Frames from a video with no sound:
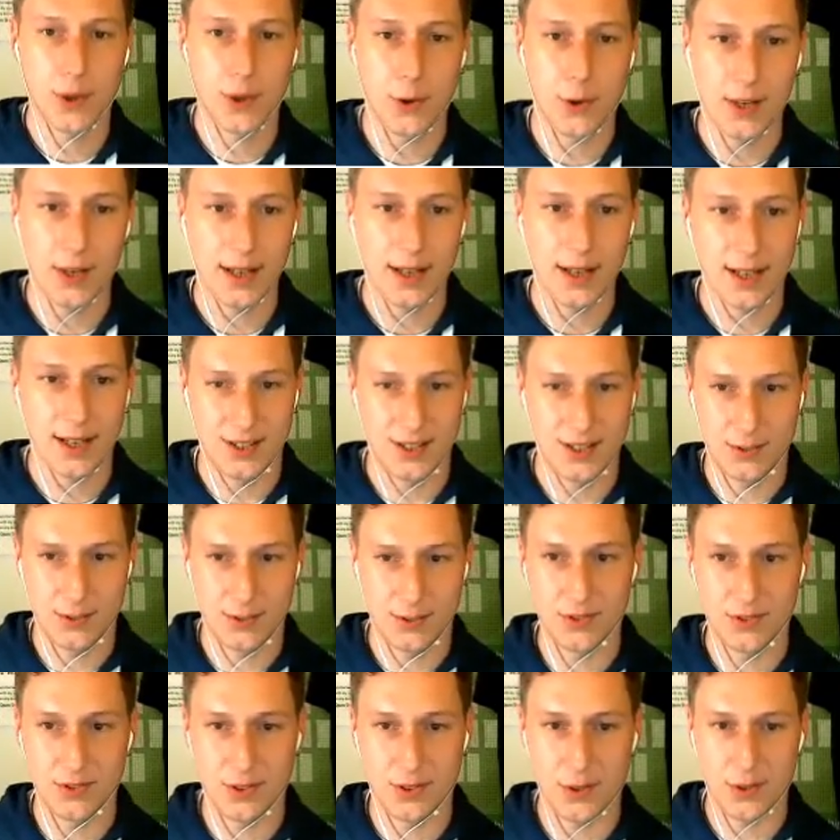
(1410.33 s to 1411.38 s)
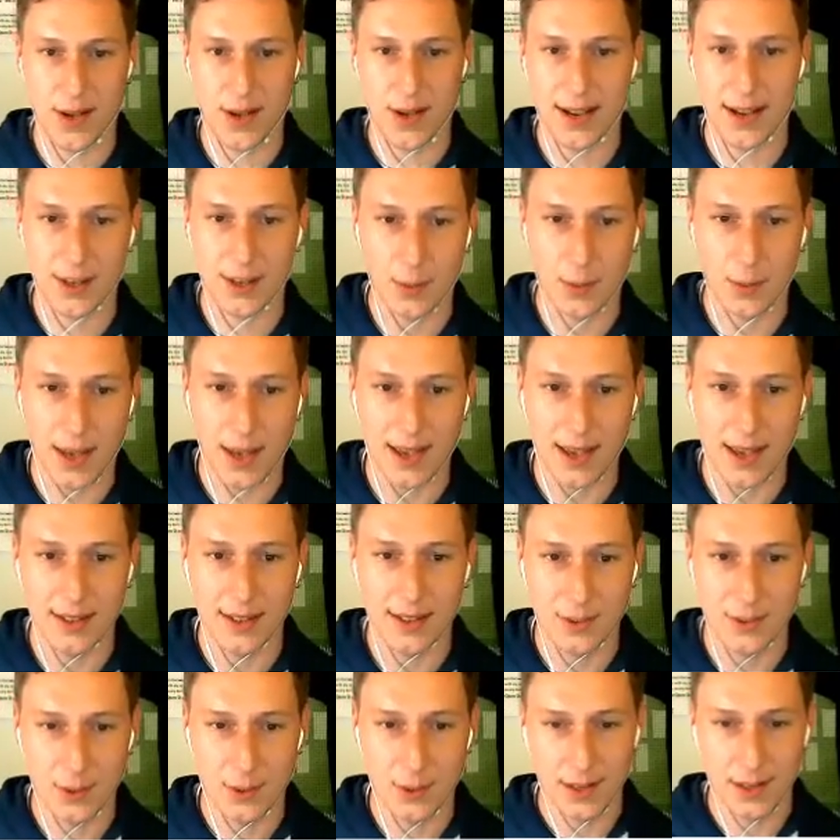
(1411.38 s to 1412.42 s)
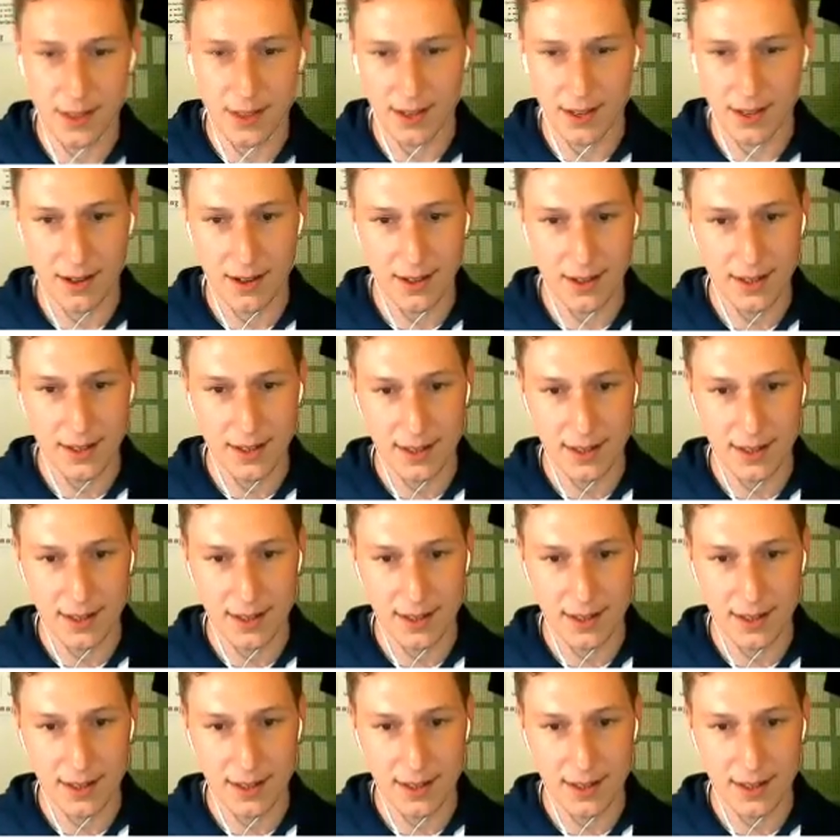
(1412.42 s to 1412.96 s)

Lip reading: I just wanted to hack away and do anything I like.